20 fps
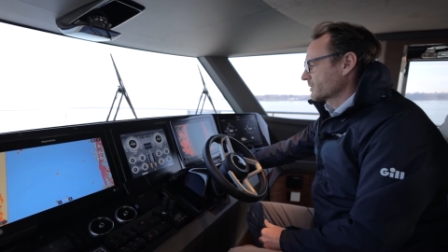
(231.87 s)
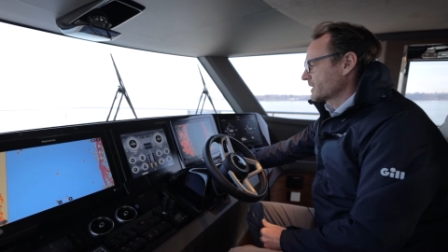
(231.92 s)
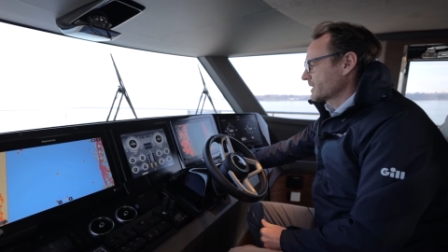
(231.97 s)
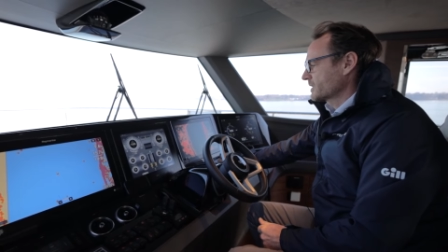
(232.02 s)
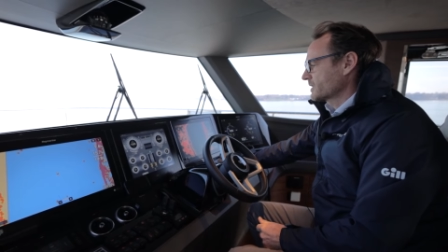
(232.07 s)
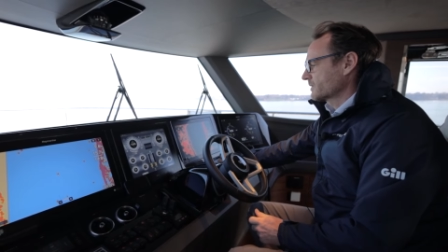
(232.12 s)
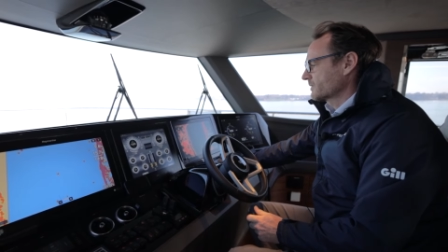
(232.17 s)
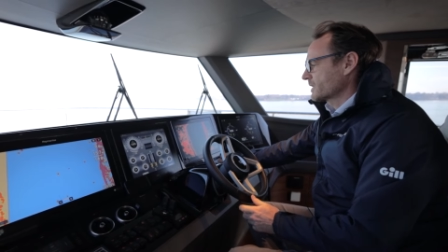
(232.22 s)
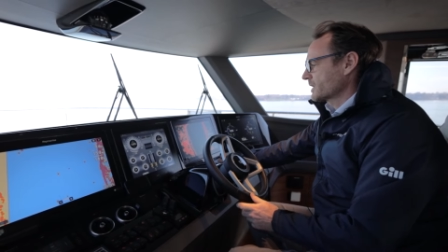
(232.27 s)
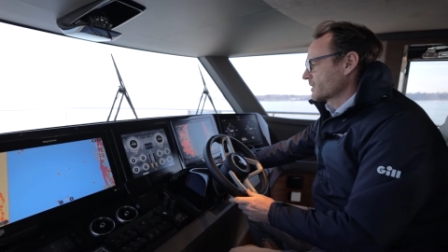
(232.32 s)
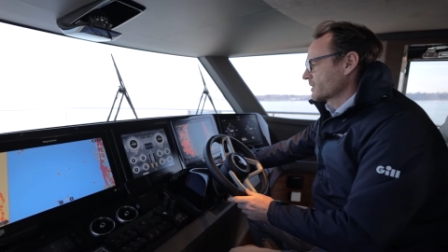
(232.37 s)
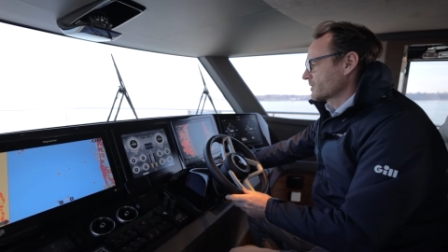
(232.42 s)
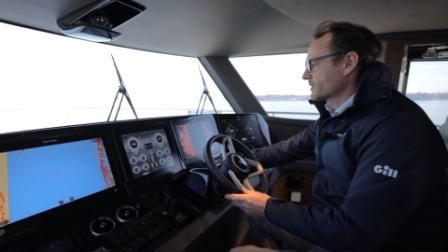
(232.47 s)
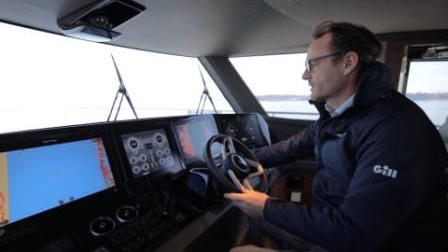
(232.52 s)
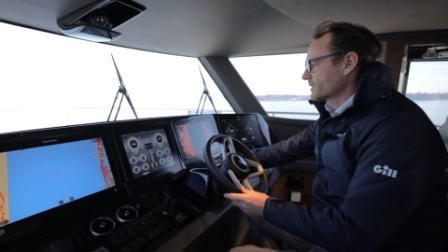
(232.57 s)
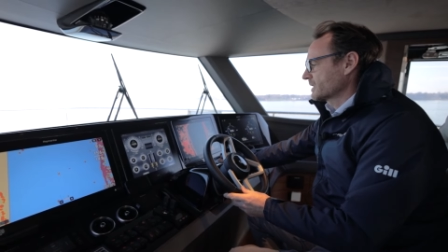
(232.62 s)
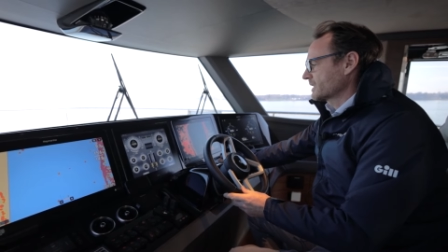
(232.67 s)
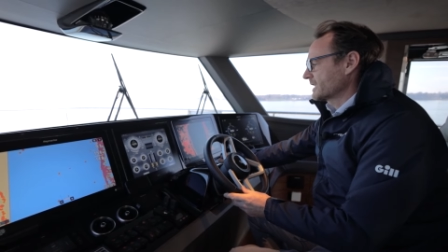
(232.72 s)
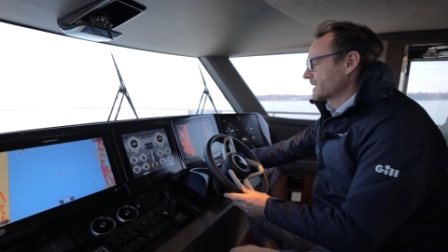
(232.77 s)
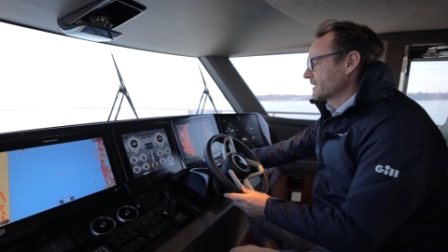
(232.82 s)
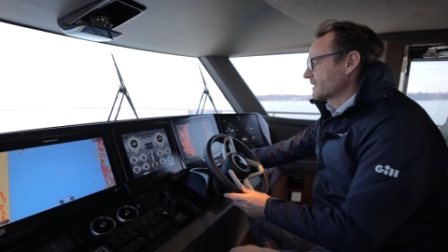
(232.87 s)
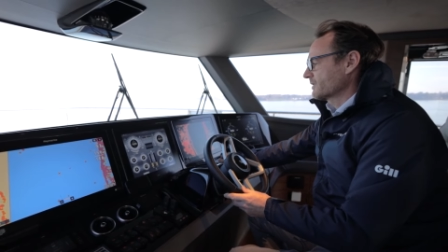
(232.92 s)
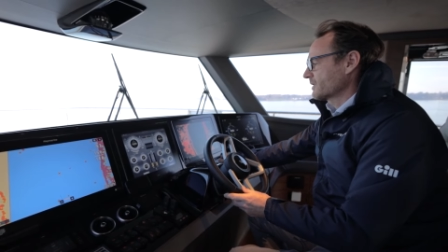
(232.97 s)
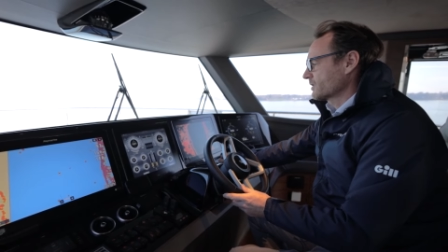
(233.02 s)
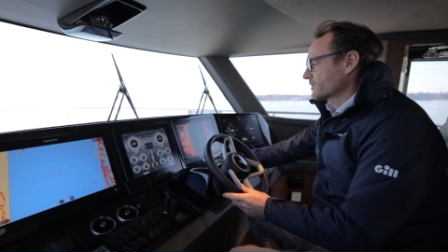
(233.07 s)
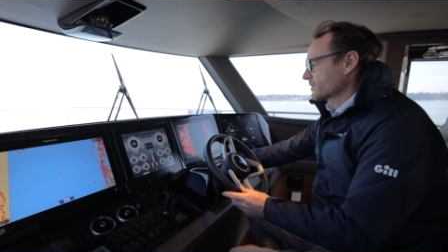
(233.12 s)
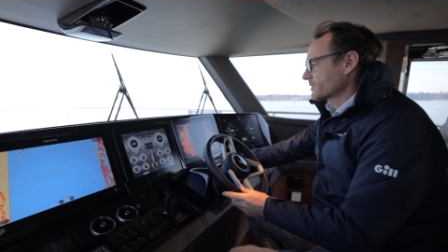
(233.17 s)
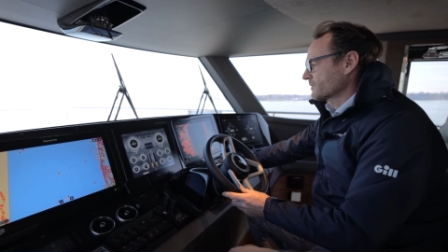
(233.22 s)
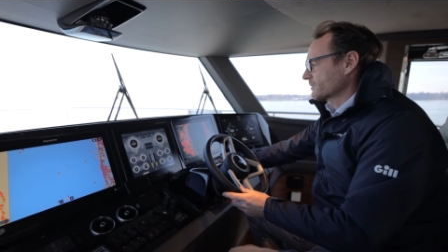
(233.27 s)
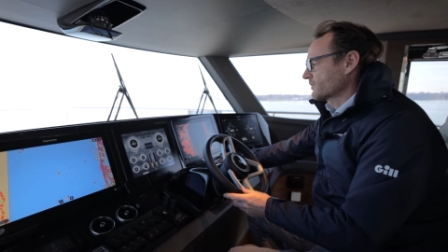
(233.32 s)
region of
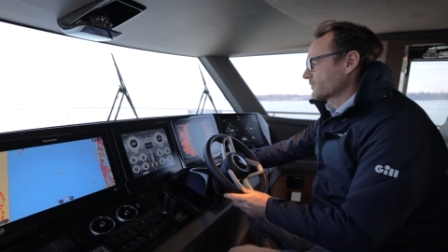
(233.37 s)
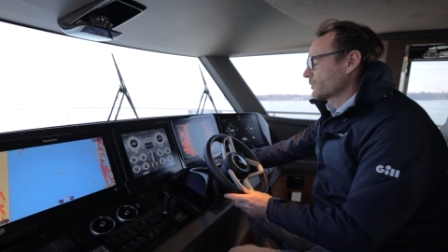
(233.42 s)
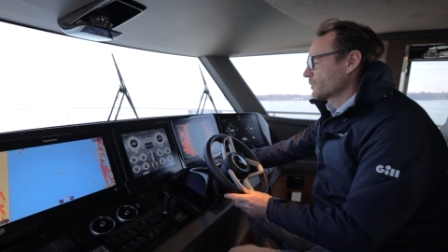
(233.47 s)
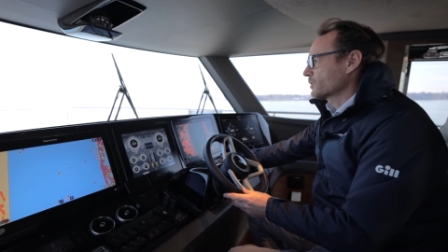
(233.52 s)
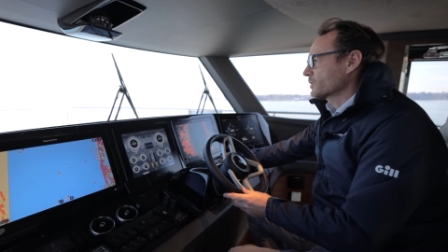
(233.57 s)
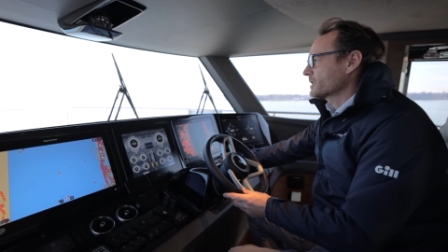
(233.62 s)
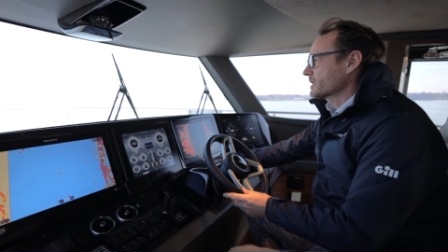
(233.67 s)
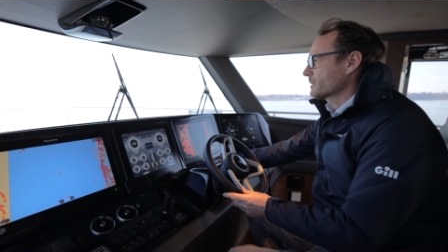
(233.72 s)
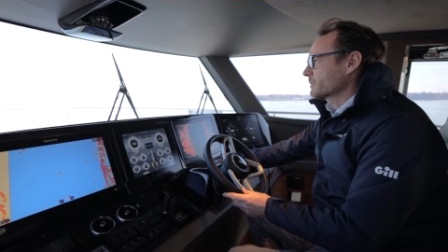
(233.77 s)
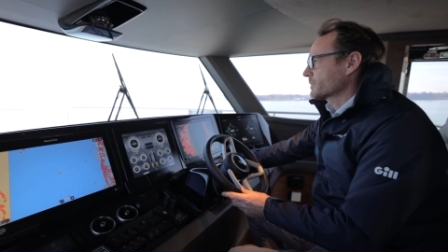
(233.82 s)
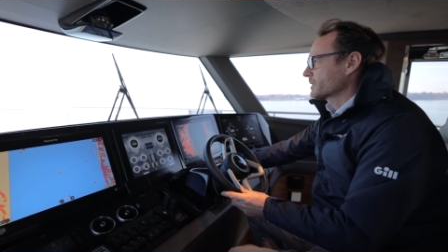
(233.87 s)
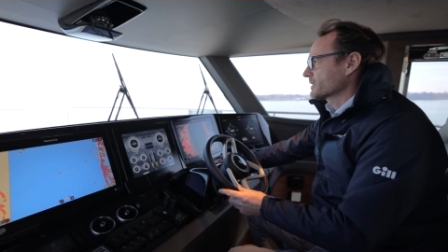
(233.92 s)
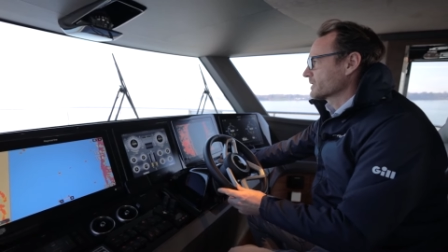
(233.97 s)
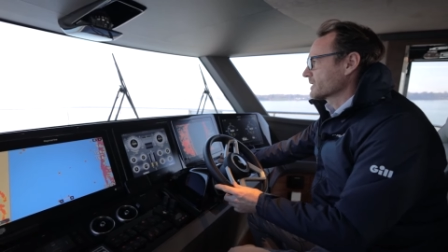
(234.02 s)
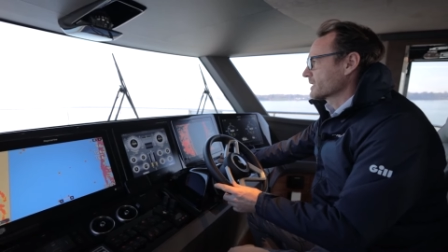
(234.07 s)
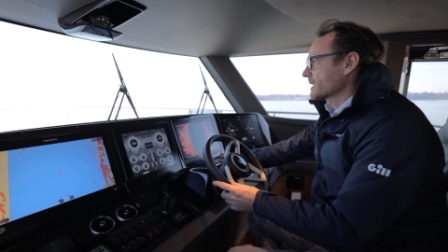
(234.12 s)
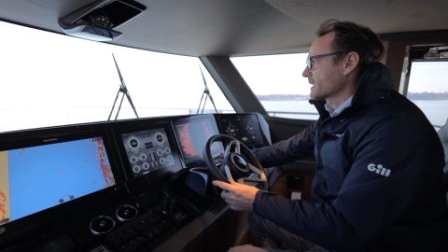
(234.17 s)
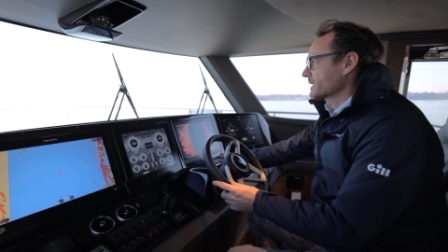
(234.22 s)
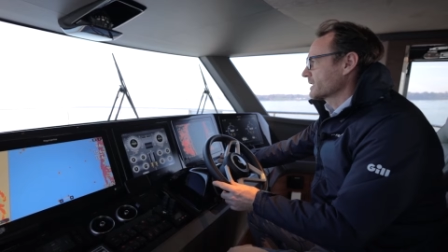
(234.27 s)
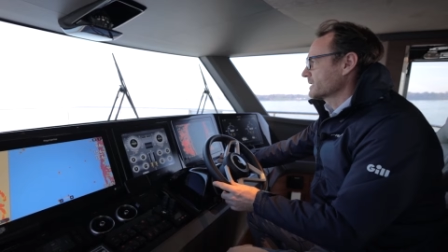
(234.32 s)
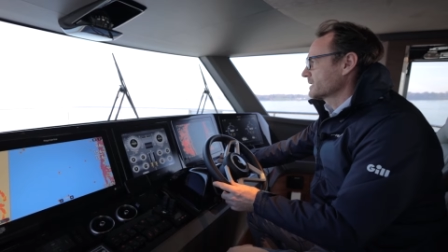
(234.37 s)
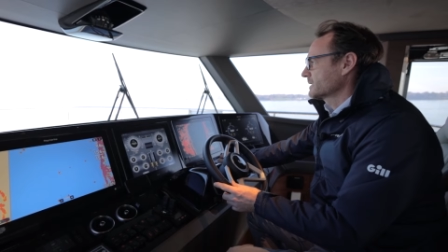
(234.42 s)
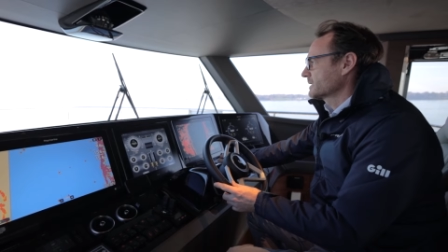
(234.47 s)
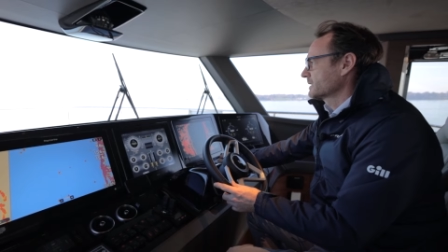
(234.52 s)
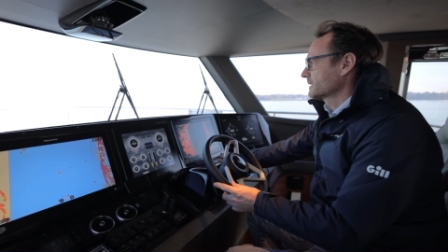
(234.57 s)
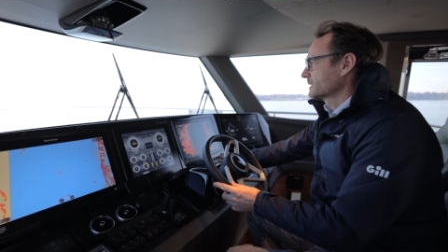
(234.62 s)
140 per side,